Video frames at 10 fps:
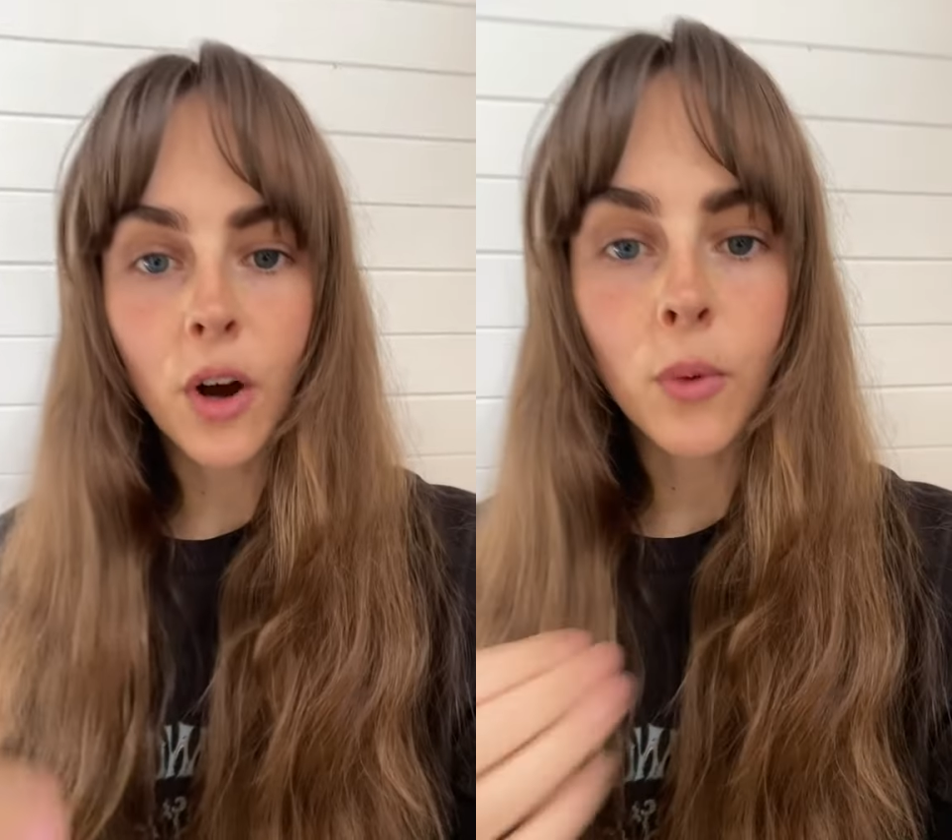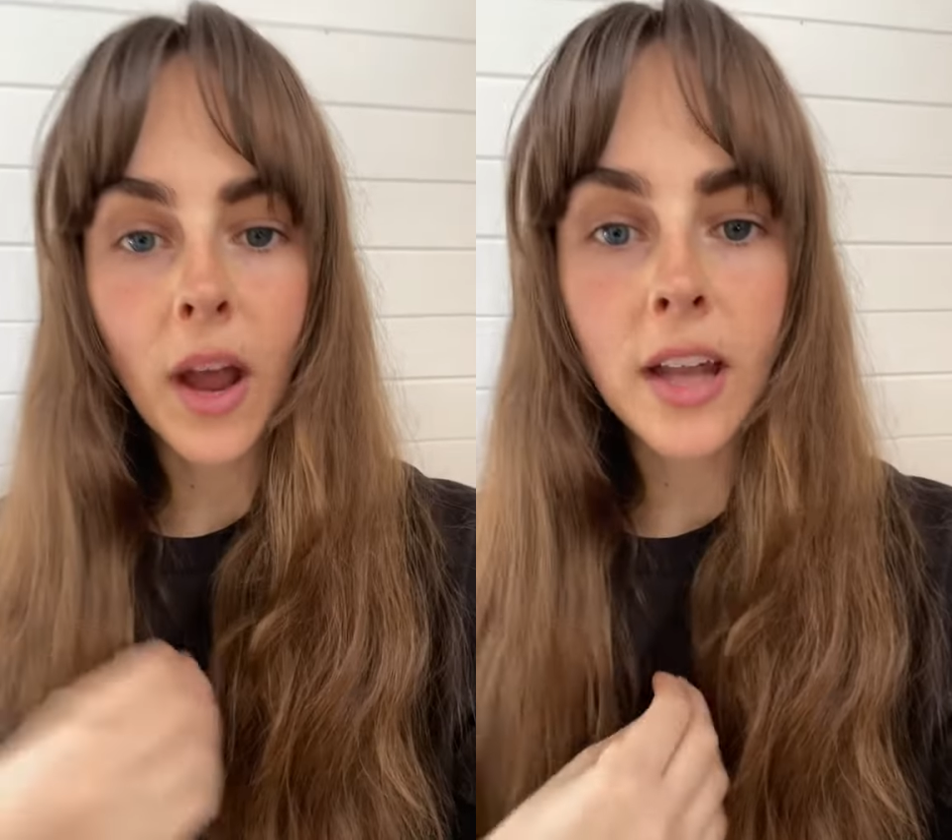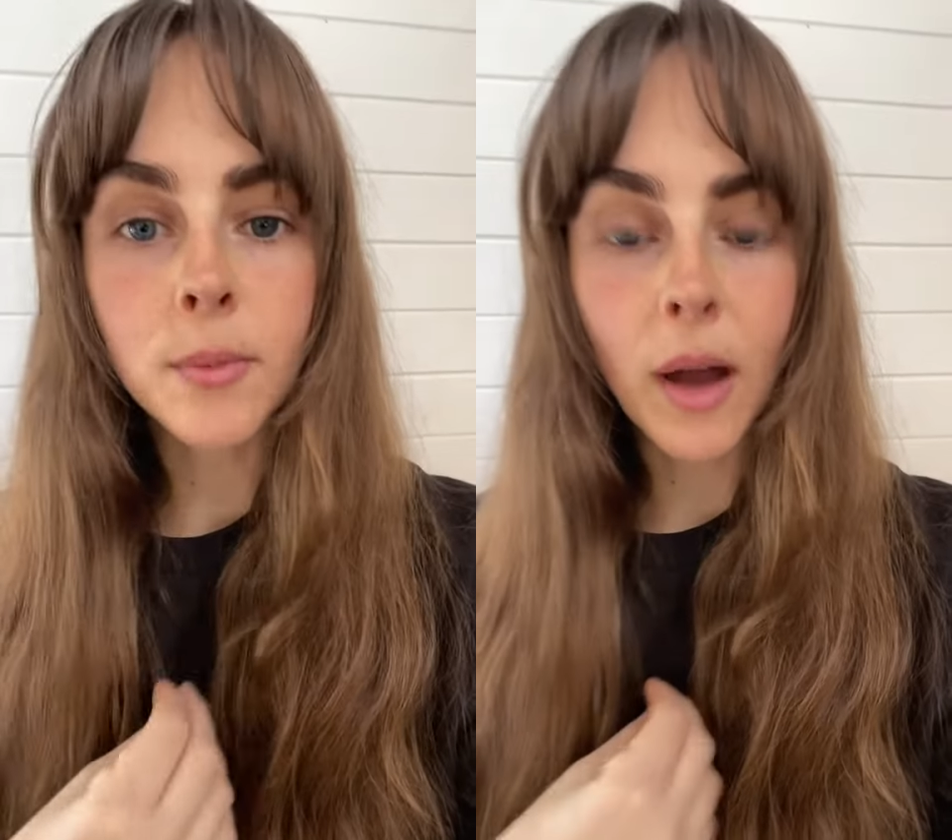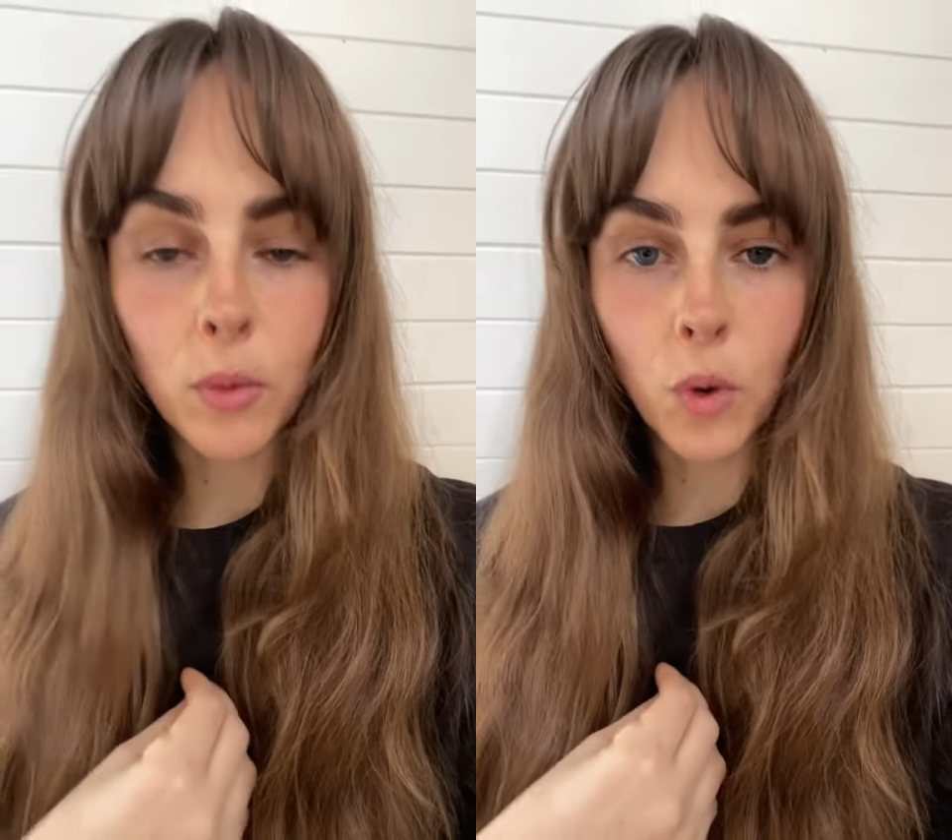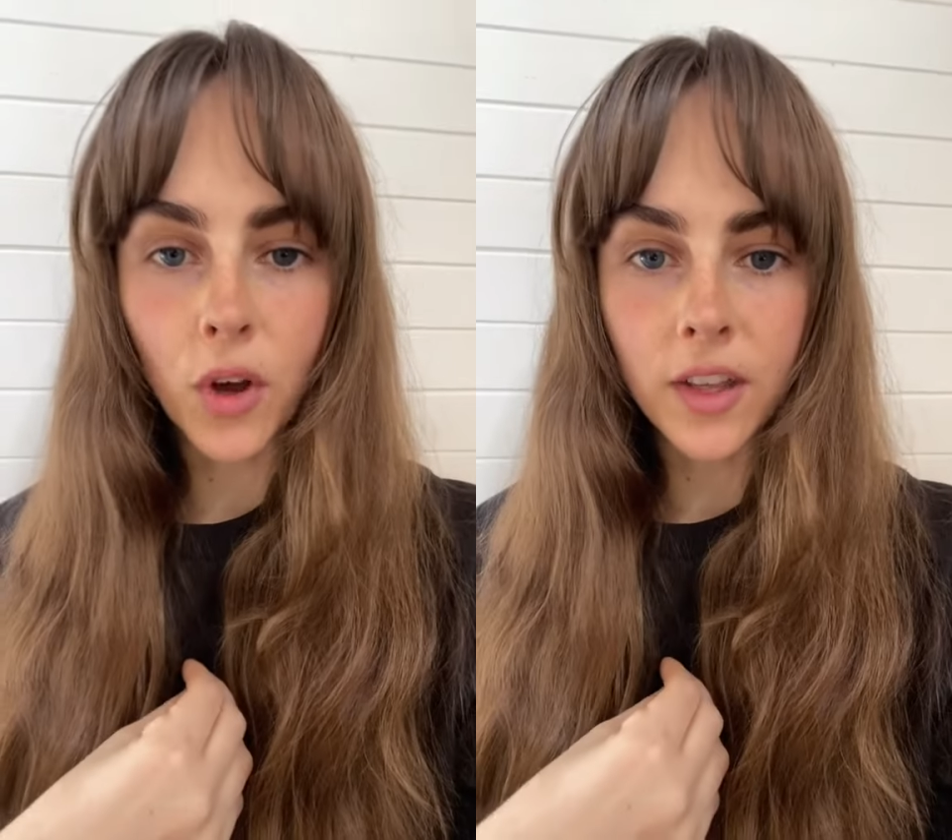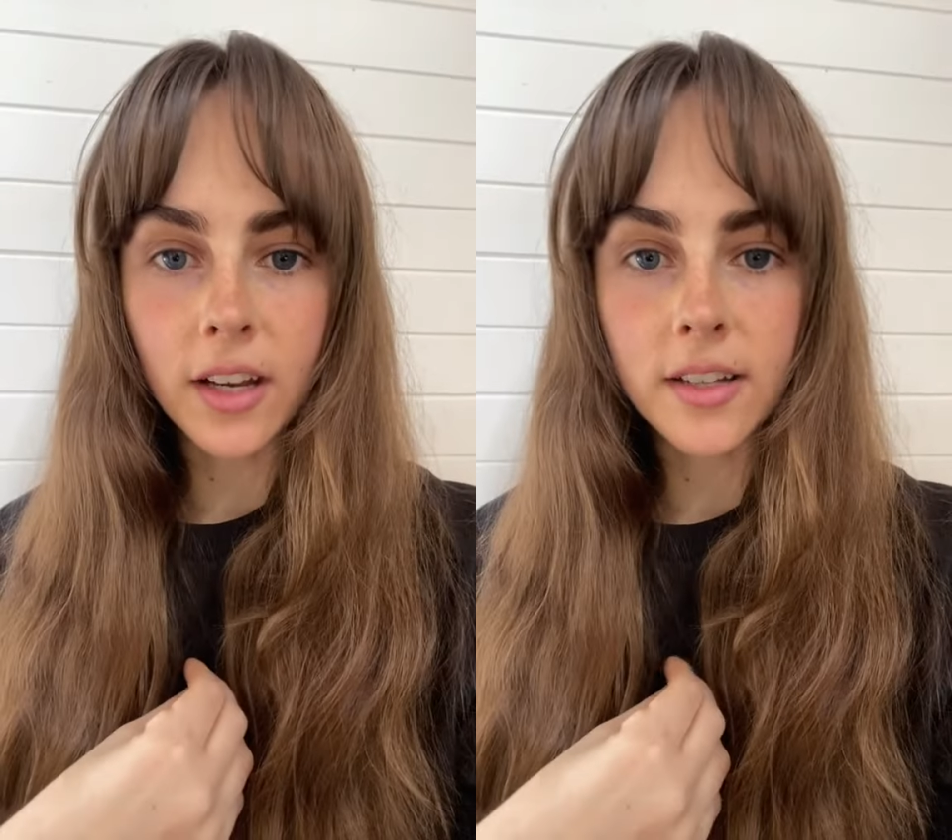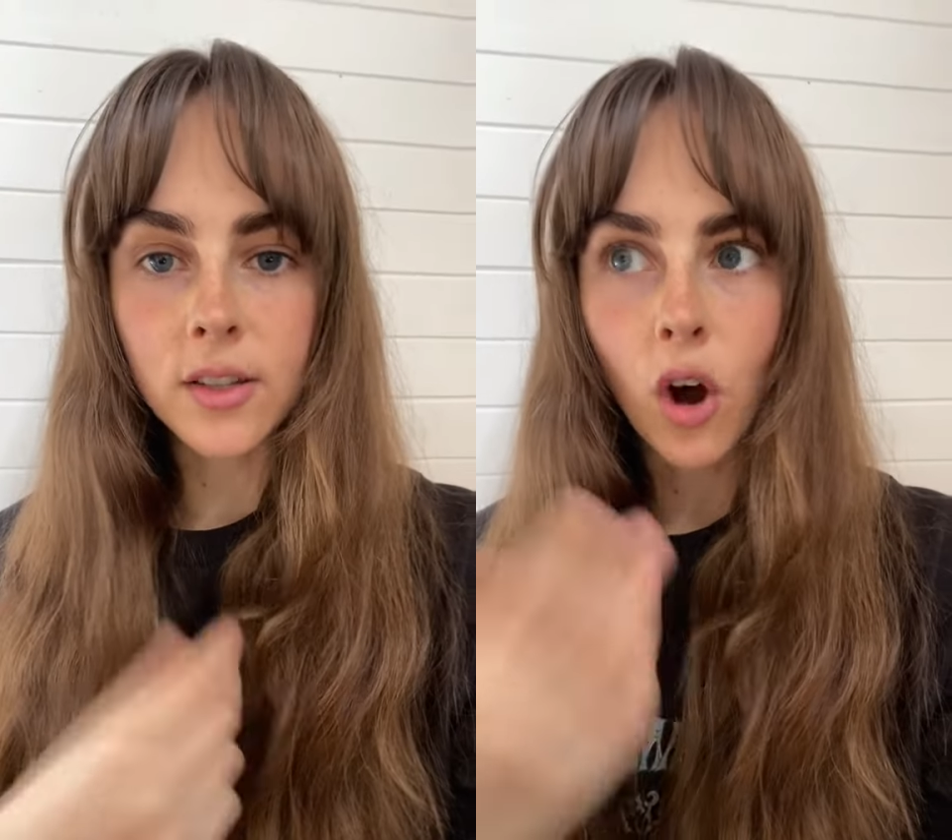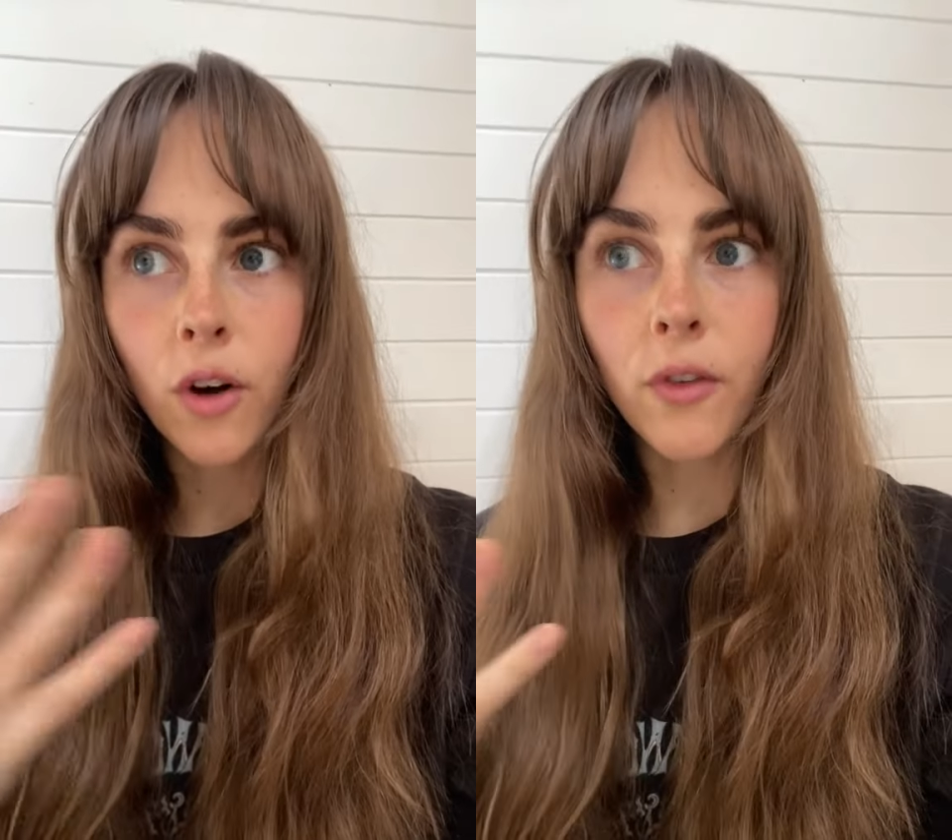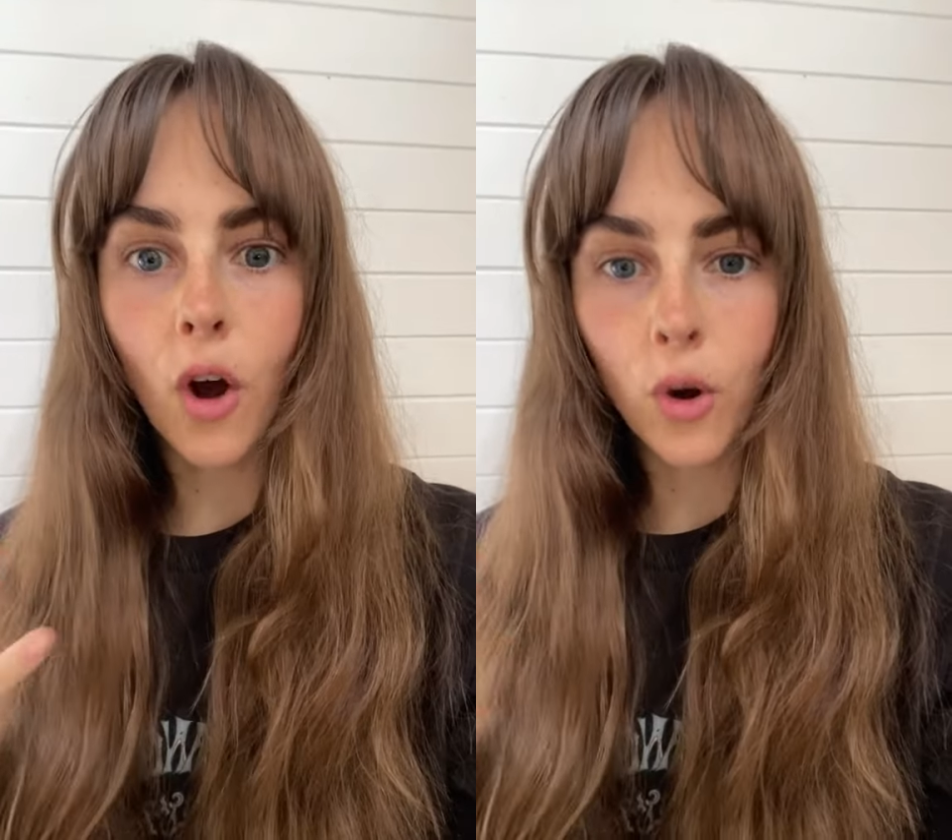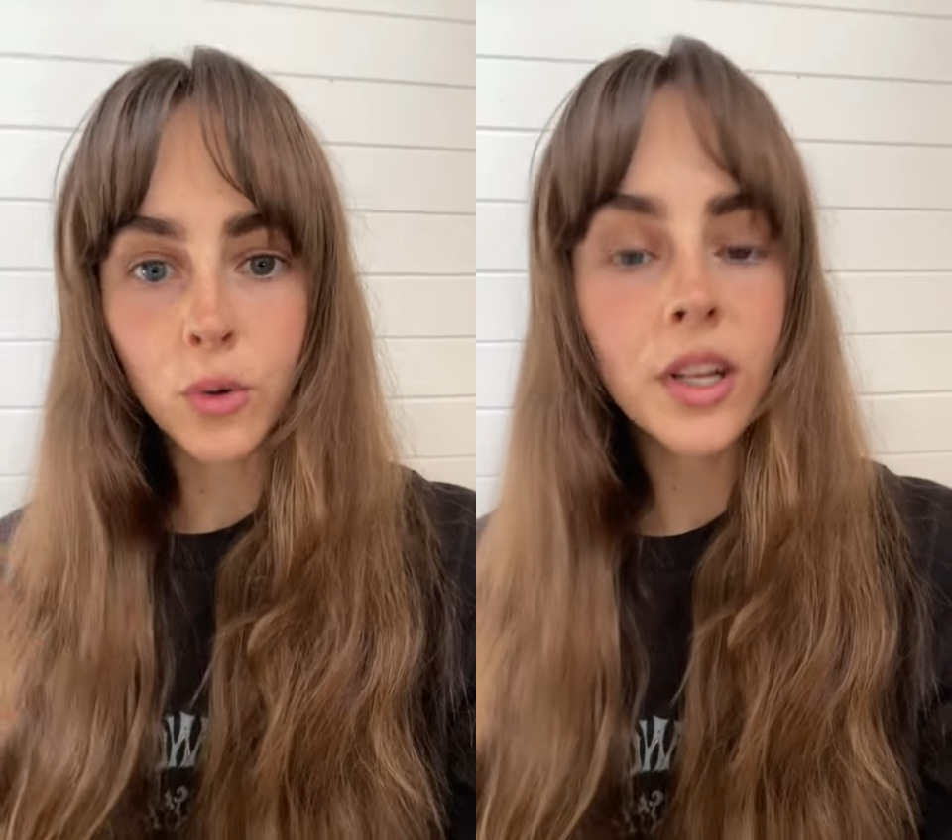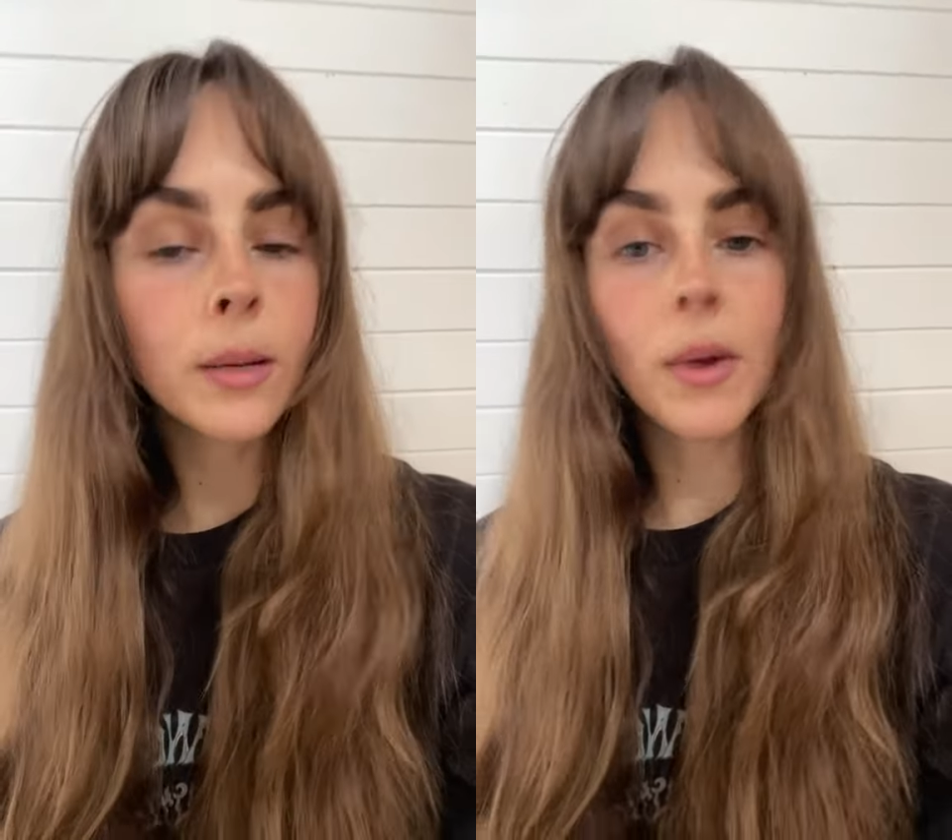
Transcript: around my worthiness of owning